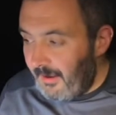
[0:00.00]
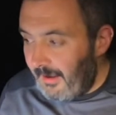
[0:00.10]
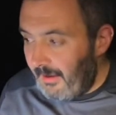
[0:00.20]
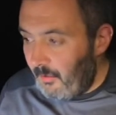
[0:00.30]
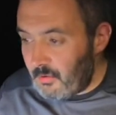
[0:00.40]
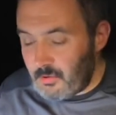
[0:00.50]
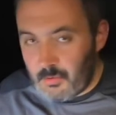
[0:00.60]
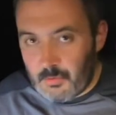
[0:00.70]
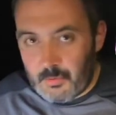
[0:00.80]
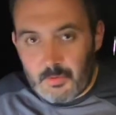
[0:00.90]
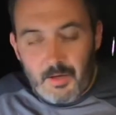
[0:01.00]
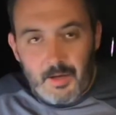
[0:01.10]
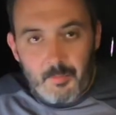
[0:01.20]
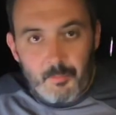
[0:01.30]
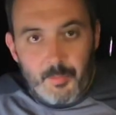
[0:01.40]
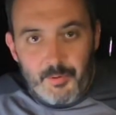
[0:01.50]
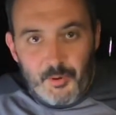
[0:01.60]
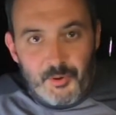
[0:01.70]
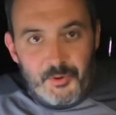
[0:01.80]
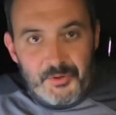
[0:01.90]
and also I'm probably
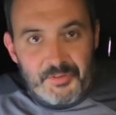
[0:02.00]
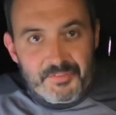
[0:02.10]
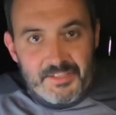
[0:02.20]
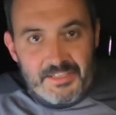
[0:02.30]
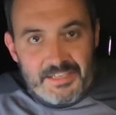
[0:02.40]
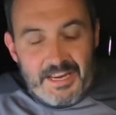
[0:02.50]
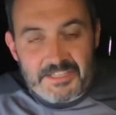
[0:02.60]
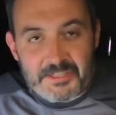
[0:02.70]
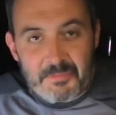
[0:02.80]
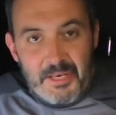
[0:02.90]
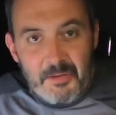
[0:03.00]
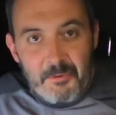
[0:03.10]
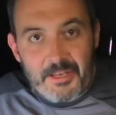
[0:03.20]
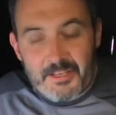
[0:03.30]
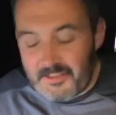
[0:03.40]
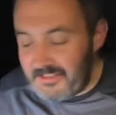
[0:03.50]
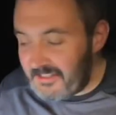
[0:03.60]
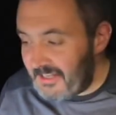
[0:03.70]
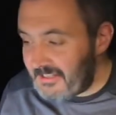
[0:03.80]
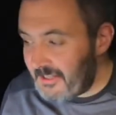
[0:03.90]
not good enough to catch them anyway these
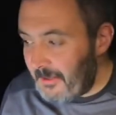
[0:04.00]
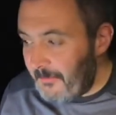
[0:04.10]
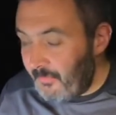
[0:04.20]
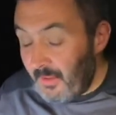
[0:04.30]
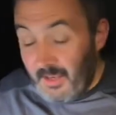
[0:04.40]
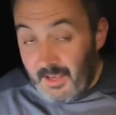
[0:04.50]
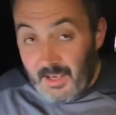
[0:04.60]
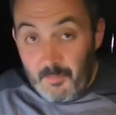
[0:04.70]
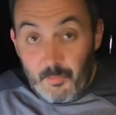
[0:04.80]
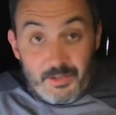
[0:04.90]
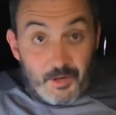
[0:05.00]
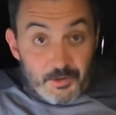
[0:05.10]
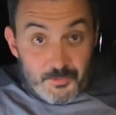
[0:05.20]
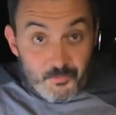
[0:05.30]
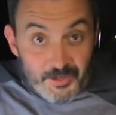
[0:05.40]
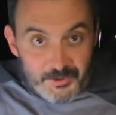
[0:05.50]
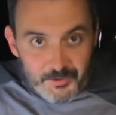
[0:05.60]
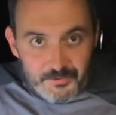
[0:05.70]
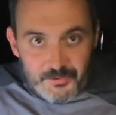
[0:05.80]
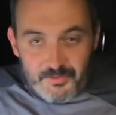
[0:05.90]
days. We got some really
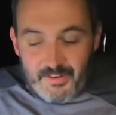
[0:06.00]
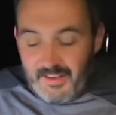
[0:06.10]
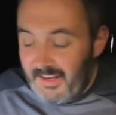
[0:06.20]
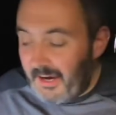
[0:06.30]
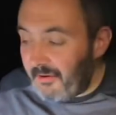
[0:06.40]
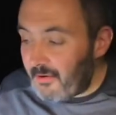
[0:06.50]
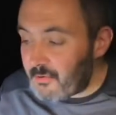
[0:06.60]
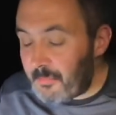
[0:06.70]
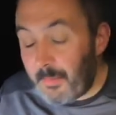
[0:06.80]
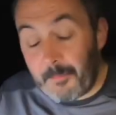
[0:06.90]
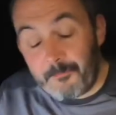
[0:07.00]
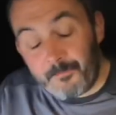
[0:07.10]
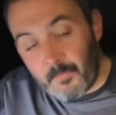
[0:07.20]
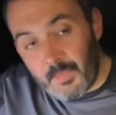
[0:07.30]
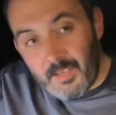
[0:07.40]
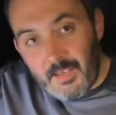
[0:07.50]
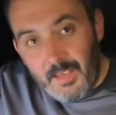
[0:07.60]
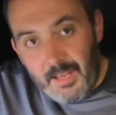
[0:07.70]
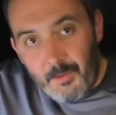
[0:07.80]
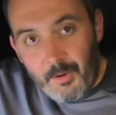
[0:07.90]
good views of hen harriers, but
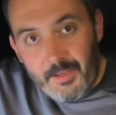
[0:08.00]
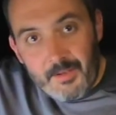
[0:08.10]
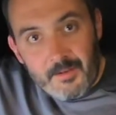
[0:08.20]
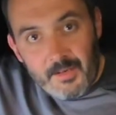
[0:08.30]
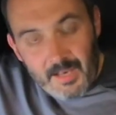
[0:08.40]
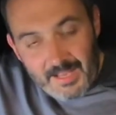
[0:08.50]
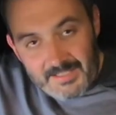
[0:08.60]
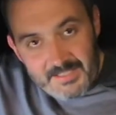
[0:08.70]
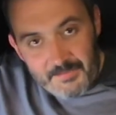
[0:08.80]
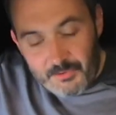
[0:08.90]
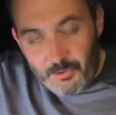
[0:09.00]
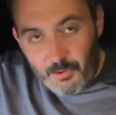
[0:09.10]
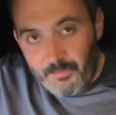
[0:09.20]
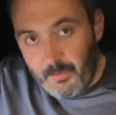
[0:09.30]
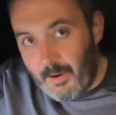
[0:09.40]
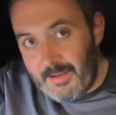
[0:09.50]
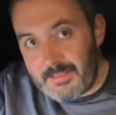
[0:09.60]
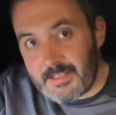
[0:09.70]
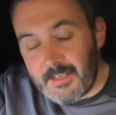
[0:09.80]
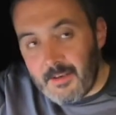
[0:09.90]
anyway, landscape photography
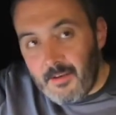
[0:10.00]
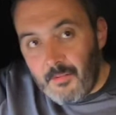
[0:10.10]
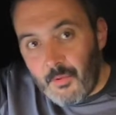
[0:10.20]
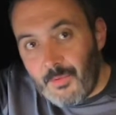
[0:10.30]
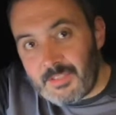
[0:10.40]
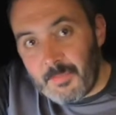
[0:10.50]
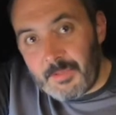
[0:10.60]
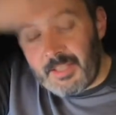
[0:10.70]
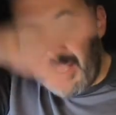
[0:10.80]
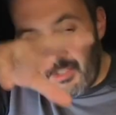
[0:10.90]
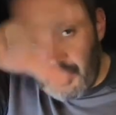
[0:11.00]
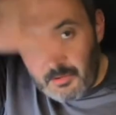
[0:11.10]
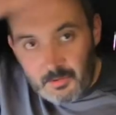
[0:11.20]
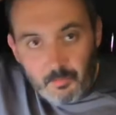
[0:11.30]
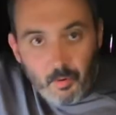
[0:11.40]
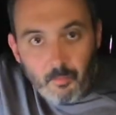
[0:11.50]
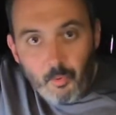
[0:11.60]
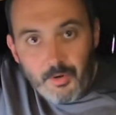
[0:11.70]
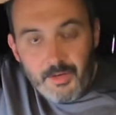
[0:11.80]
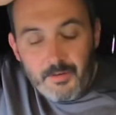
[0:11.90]
wise, there is a potential tomorrow
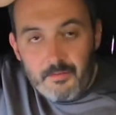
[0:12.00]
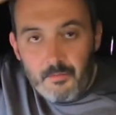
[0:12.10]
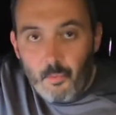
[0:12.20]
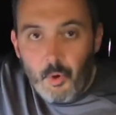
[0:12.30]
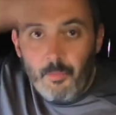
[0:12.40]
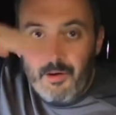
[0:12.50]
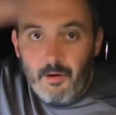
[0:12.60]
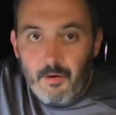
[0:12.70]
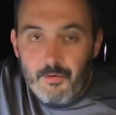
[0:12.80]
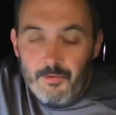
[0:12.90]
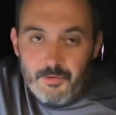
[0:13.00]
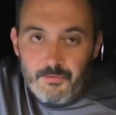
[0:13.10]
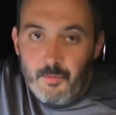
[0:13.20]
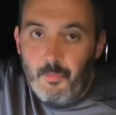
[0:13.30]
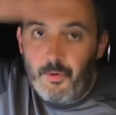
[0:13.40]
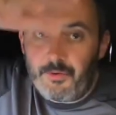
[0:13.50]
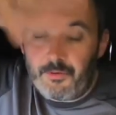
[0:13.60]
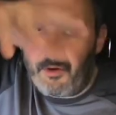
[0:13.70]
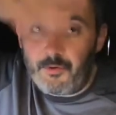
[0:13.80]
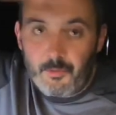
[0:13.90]
morning where we are. There's a viewpoint
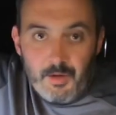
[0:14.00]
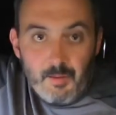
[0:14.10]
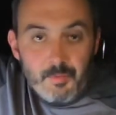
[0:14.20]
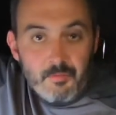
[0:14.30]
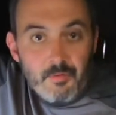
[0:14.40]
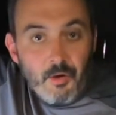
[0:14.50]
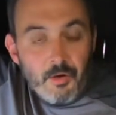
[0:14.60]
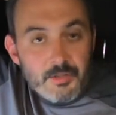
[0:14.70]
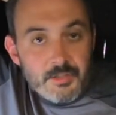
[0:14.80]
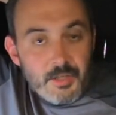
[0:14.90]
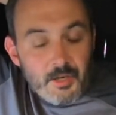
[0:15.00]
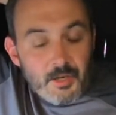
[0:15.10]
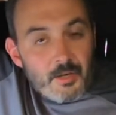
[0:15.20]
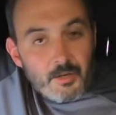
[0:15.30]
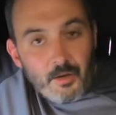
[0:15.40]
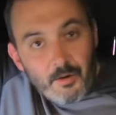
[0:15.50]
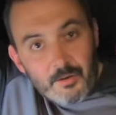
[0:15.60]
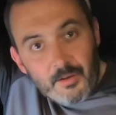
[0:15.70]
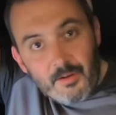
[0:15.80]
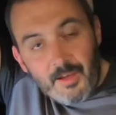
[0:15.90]
down to a couple of locks. Now,
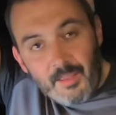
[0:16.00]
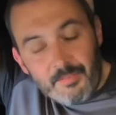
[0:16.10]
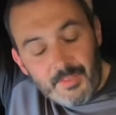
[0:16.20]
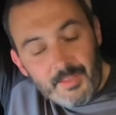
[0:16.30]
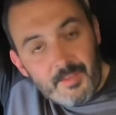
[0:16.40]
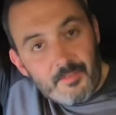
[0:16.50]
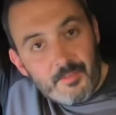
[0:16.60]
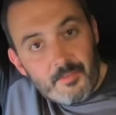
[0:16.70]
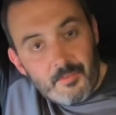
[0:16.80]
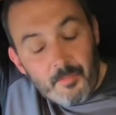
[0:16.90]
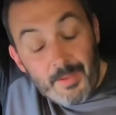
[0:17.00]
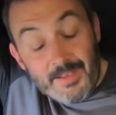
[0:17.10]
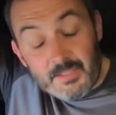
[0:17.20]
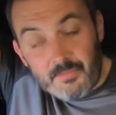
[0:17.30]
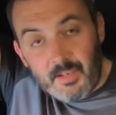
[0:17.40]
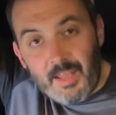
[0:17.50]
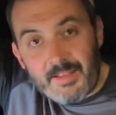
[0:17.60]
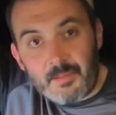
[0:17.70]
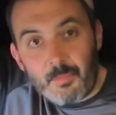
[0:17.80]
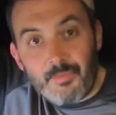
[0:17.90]
I think that the best of the
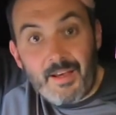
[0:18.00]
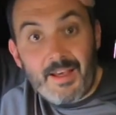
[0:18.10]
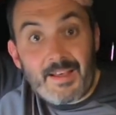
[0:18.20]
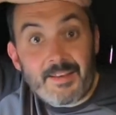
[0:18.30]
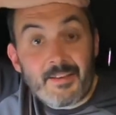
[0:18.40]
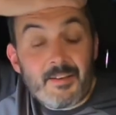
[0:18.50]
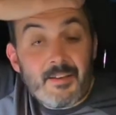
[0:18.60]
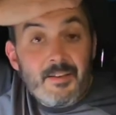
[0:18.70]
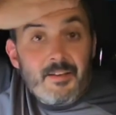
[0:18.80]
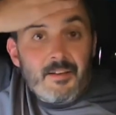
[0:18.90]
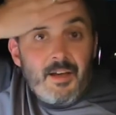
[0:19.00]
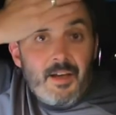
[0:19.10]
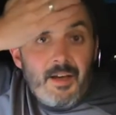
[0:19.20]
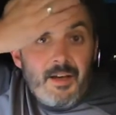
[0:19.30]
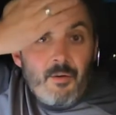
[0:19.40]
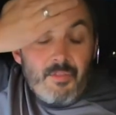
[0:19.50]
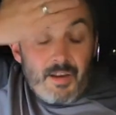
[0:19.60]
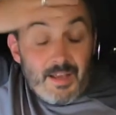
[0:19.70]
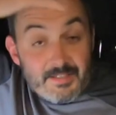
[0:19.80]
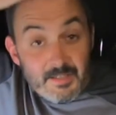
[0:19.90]
light that we've had over the
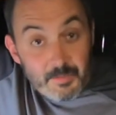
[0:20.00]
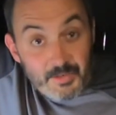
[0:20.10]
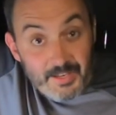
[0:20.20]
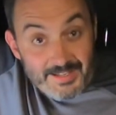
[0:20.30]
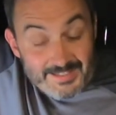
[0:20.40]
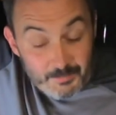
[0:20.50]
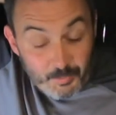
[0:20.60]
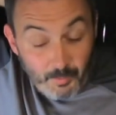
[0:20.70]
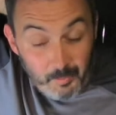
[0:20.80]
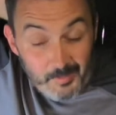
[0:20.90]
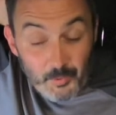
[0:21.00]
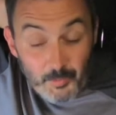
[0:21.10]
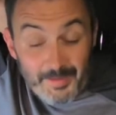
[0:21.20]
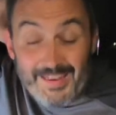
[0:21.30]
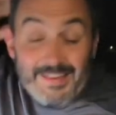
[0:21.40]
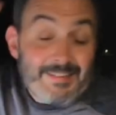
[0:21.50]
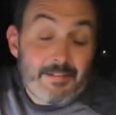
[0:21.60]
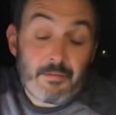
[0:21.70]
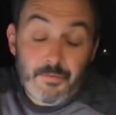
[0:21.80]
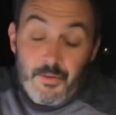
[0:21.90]
last couple of days is probably going to be it
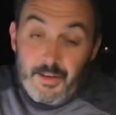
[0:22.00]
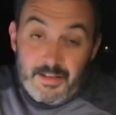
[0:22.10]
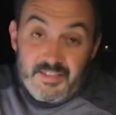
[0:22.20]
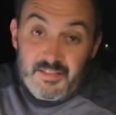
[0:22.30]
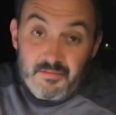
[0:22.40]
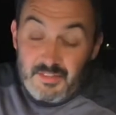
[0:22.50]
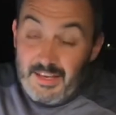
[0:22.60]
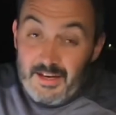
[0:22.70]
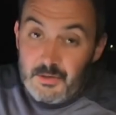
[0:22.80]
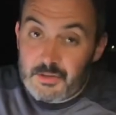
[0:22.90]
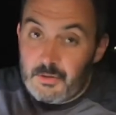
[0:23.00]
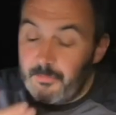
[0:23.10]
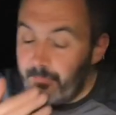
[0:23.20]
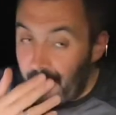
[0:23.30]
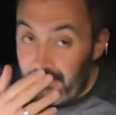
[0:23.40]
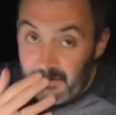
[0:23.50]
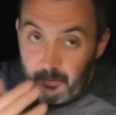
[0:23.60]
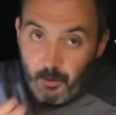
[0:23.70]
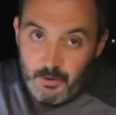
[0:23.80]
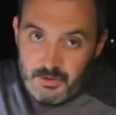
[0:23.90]
for the next day or so. I think
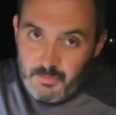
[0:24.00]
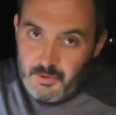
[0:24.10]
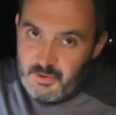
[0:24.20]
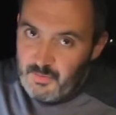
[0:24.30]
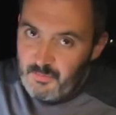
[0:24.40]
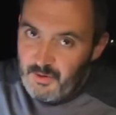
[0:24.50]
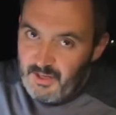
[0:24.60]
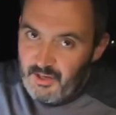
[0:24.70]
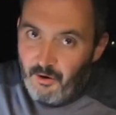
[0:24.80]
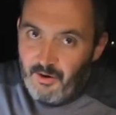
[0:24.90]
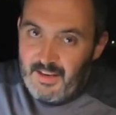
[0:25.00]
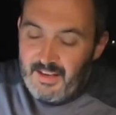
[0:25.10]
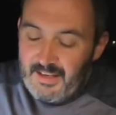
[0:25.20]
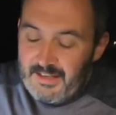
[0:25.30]
tomorrow is supposed to be pretty gnarly,